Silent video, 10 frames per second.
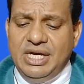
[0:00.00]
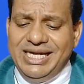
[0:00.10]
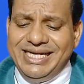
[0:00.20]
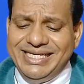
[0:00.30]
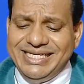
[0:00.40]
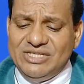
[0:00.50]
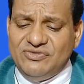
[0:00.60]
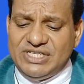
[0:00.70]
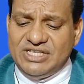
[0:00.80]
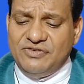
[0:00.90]
Indeed, the
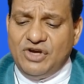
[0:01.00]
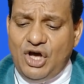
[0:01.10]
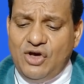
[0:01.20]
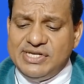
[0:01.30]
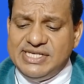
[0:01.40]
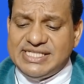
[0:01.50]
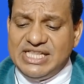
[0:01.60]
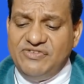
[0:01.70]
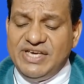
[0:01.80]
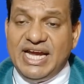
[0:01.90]
word of God is
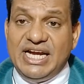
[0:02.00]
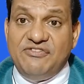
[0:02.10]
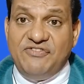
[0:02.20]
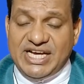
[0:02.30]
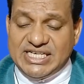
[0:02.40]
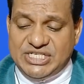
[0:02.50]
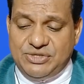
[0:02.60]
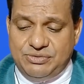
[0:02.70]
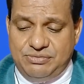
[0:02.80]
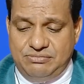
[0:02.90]
living and
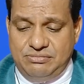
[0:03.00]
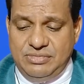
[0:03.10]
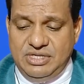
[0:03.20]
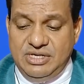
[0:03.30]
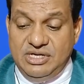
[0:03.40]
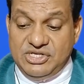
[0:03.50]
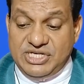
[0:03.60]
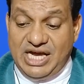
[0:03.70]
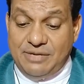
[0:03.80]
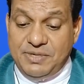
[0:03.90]
effective,
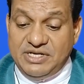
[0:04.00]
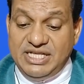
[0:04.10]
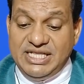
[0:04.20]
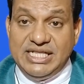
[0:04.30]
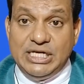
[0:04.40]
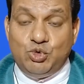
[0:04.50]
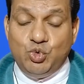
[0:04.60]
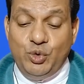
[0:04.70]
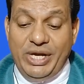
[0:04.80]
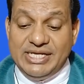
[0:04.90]
sharper than any
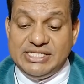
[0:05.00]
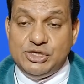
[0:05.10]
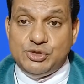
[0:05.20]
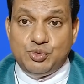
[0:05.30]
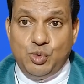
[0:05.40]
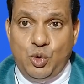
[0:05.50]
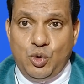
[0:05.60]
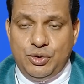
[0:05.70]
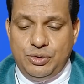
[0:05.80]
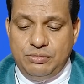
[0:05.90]
two-edged sword,